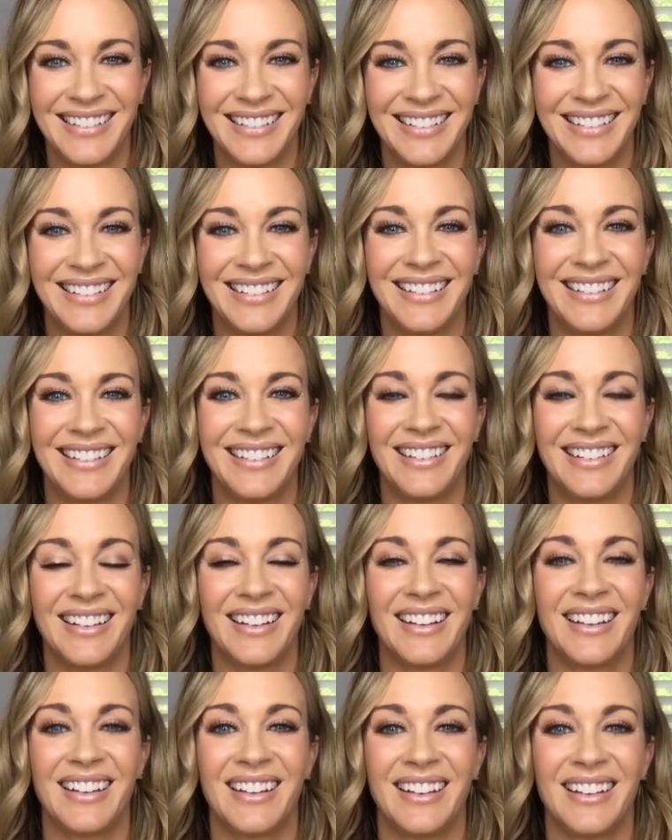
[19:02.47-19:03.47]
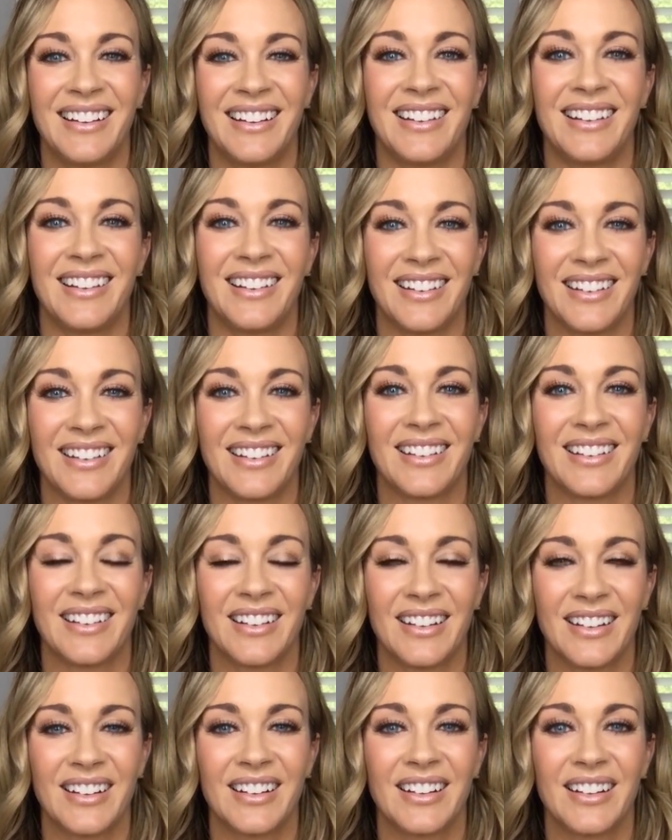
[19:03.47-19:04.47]

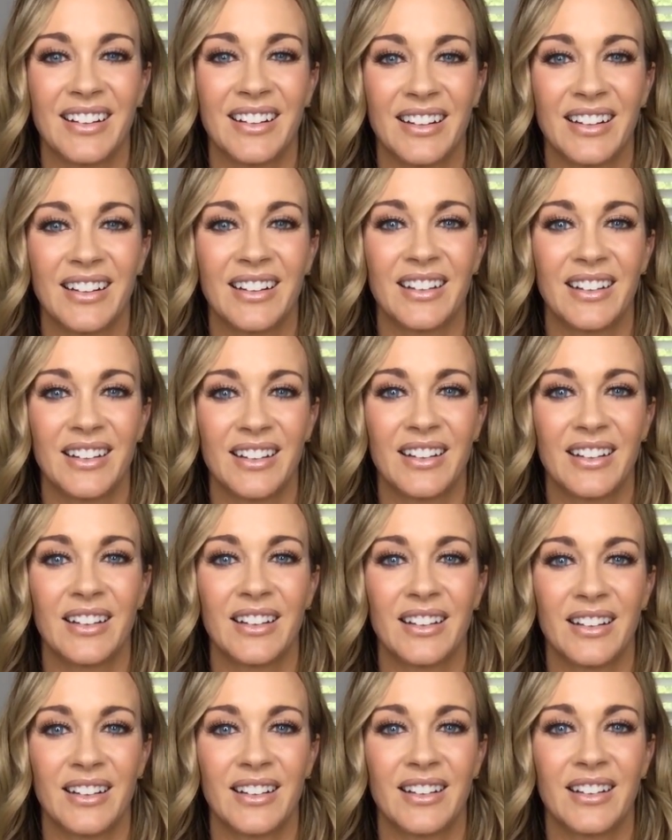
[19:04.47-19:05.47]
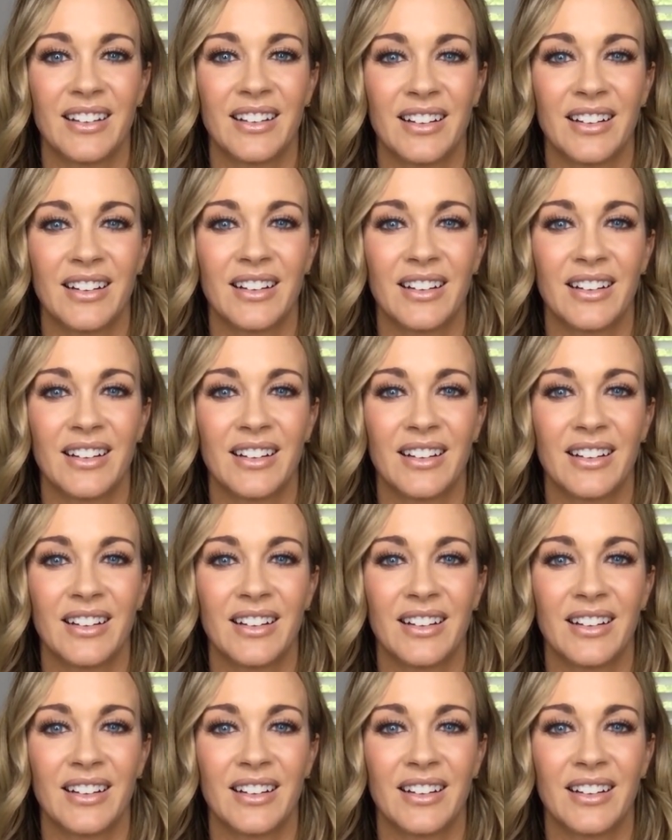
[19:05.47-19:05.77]
This person isn't speaking.